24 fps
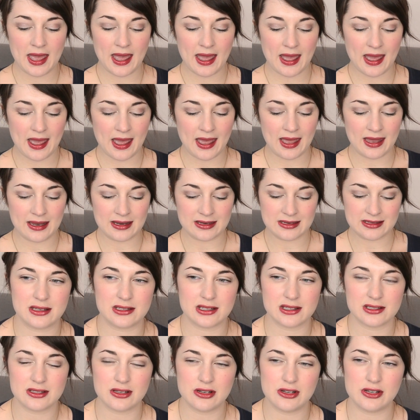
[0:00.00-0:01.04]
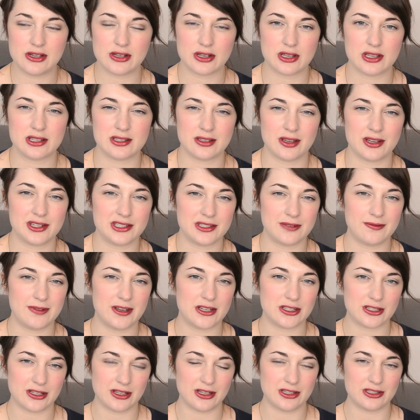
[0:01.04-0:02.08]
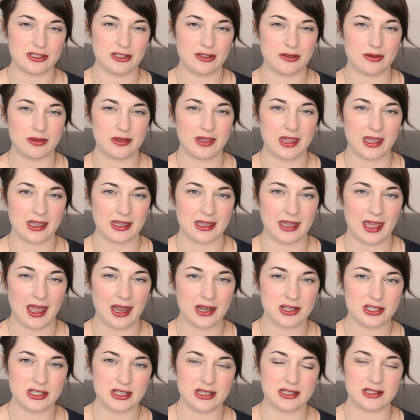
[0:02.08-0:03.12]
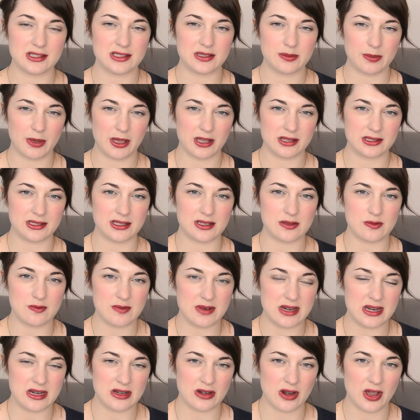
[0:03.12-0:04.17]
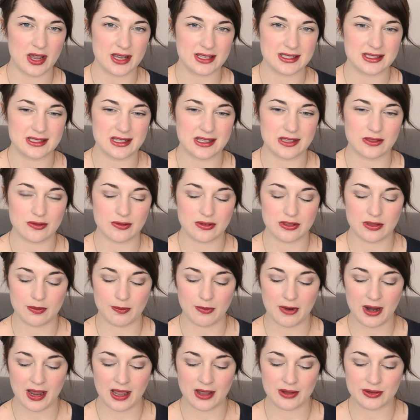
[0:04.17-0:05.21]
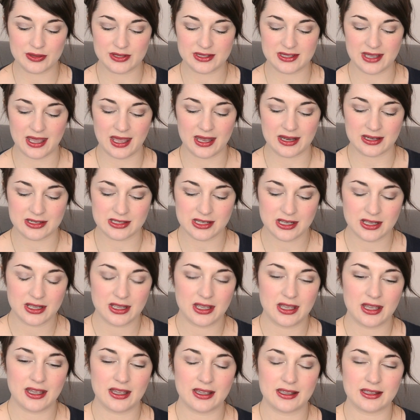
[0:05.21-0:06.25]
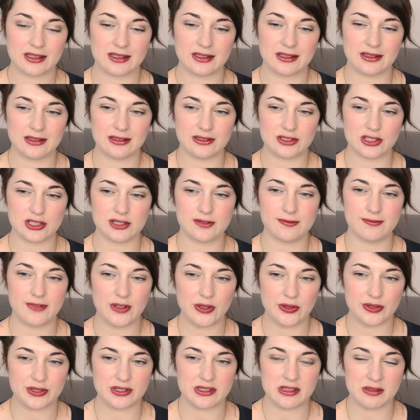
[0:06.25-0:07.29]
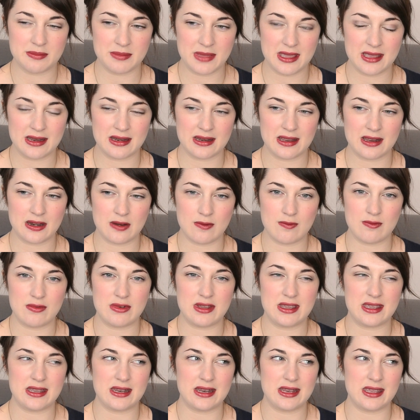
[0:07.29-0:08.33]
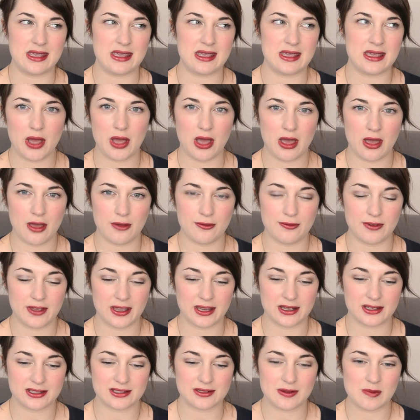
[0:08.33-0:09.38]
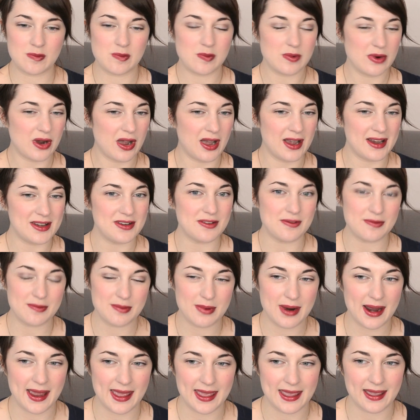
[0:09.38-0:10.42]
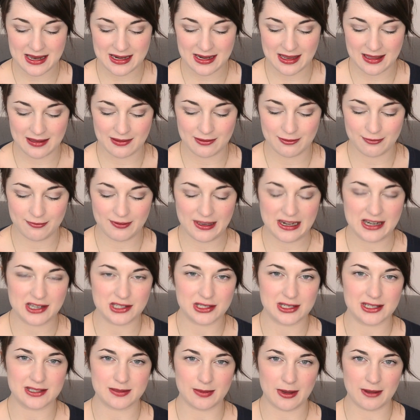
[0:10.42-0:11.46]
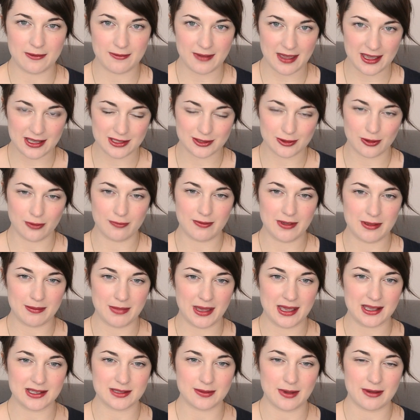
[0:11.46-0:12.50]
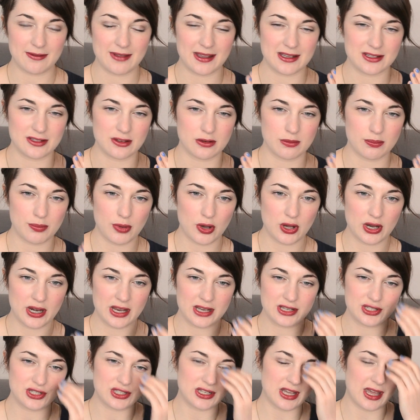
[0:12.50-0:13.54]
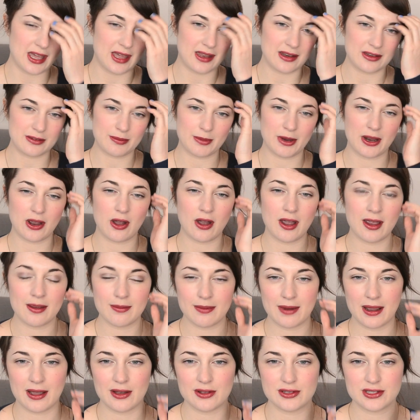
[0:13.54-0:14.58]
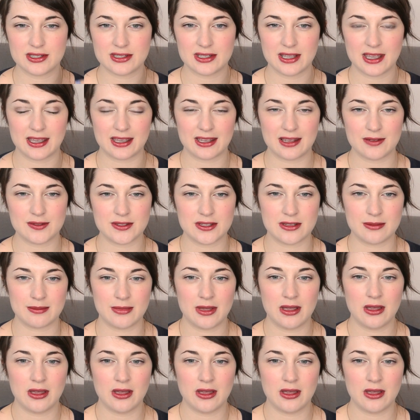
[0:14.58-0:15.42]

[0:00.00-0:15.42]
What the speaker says: And it doesn't look as artificial as you'd think. It actually disperses really nicely through the brows and just fills them in a really perfect kind of way. It finishes my face off, it makes my face look polished, and my eyebrows, it gives them